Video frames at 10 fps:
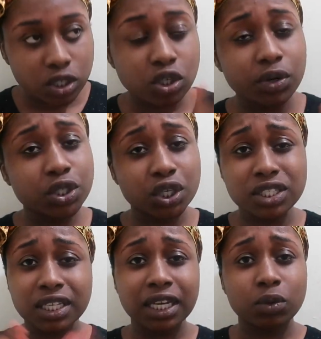So I returned
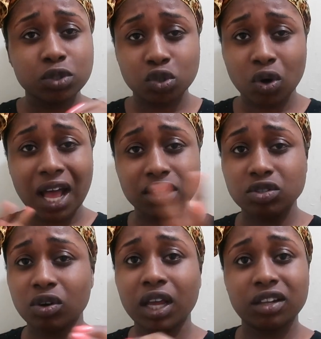it today. It was no
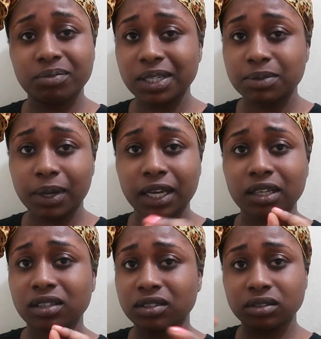hassle. I love Best
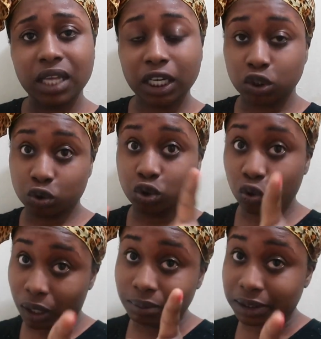Buy. Actual
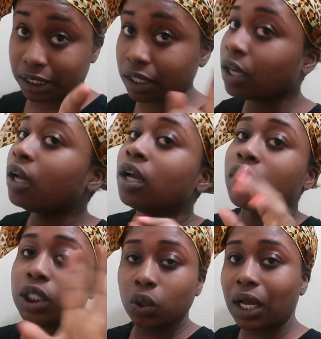store, I'm saying.
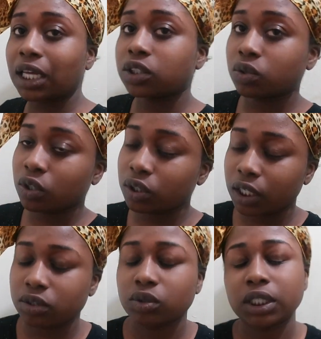No hassle, no
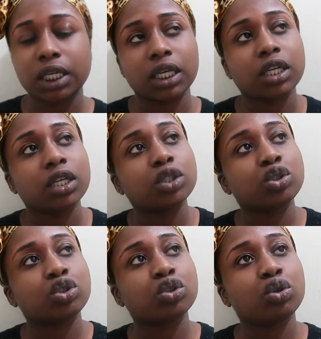none. Okay.
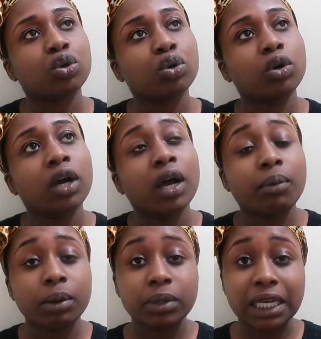So
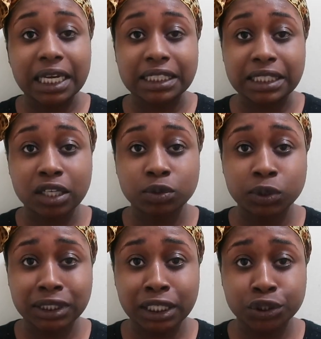remember, like I said, I was
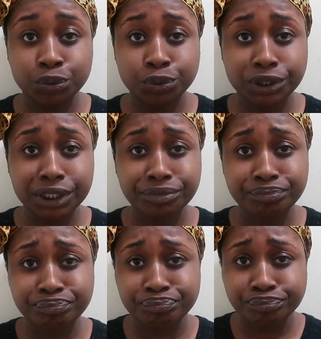supposed to get it Tuesday.
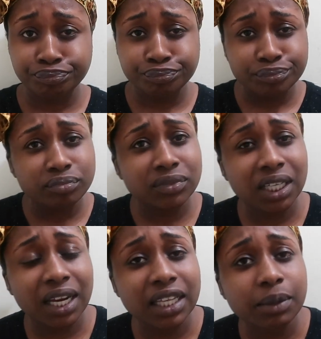
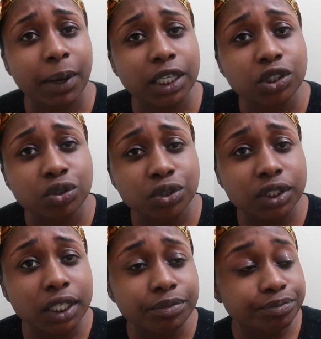Did I get the package
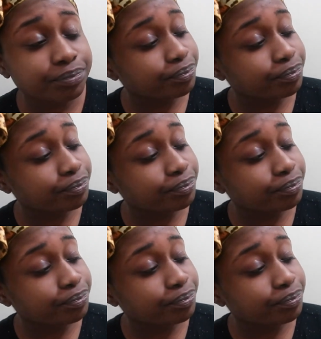Tuesday?